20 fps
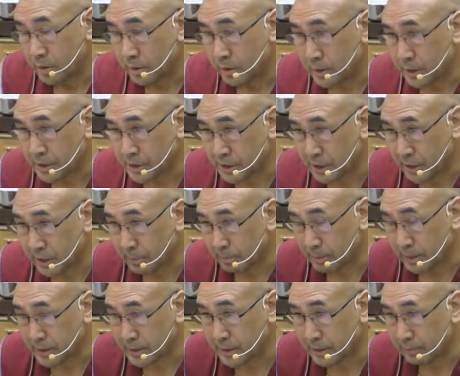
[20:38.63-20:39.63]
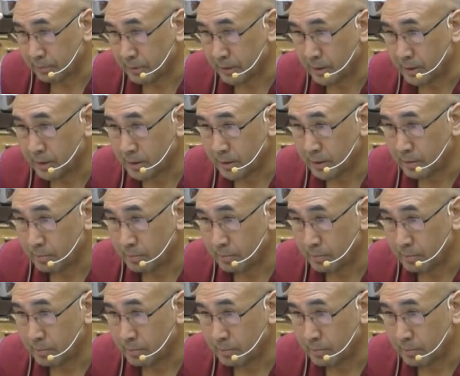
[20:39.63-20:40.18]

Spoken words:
the child must have a